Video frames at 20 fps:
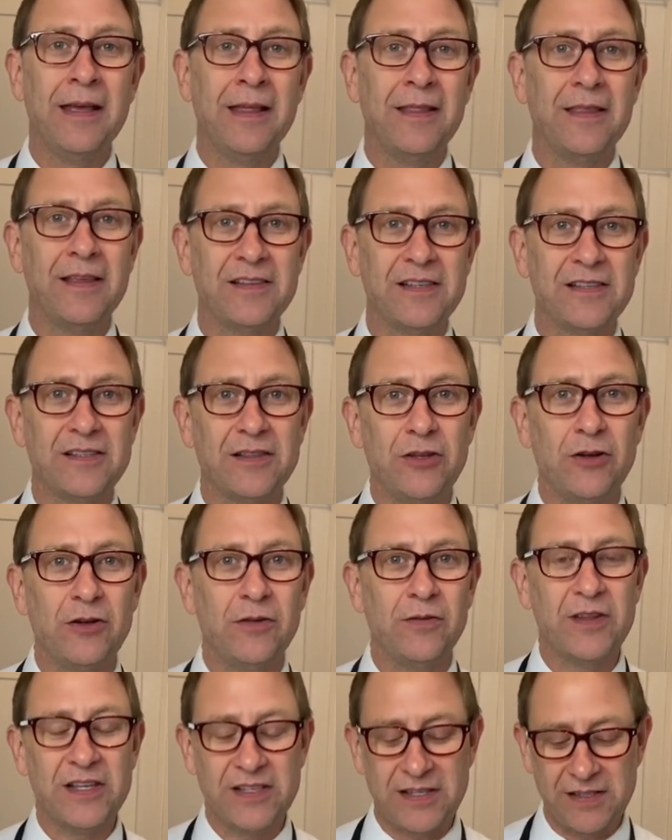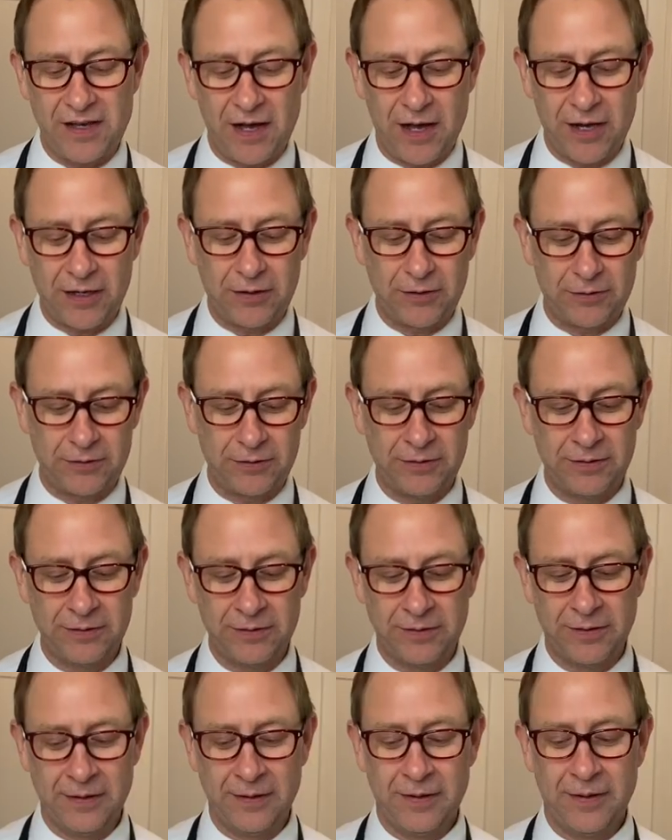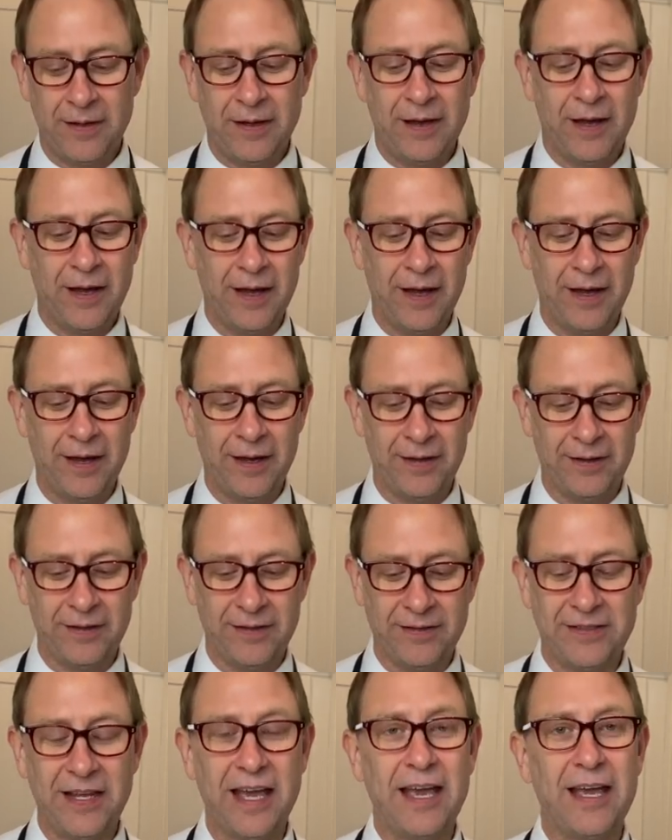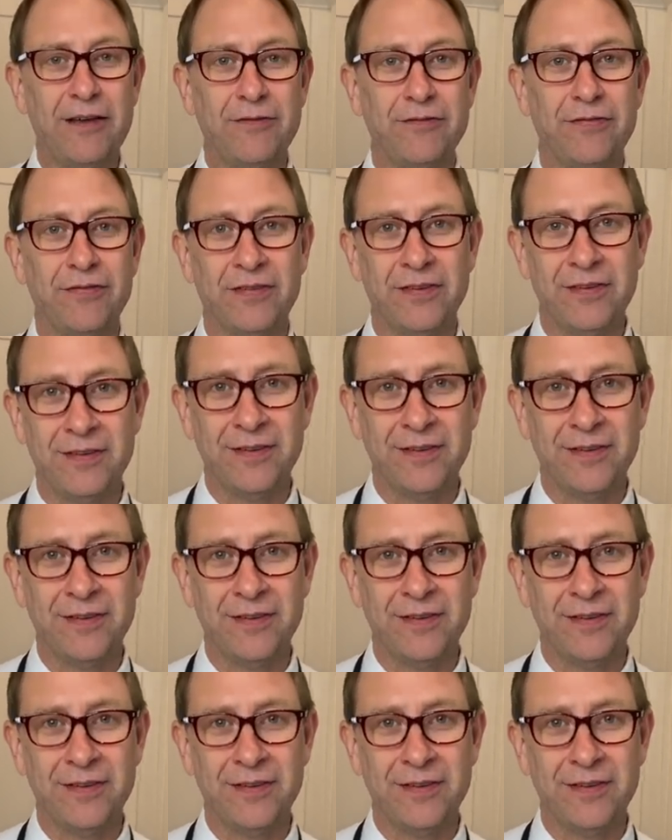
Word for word: this is little, this is Uncle uh, Dave.